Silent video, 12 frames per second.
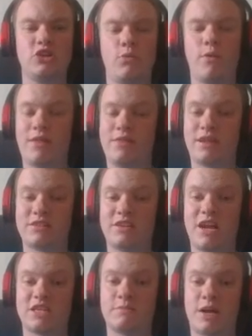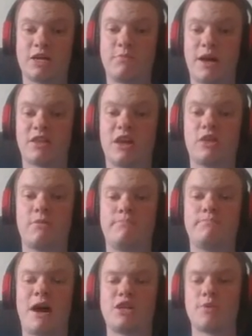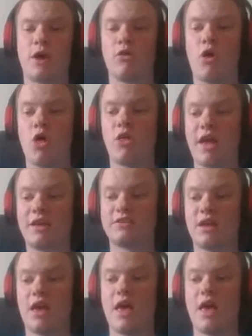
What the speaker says: to win this test match, but I think the margin will be a lot less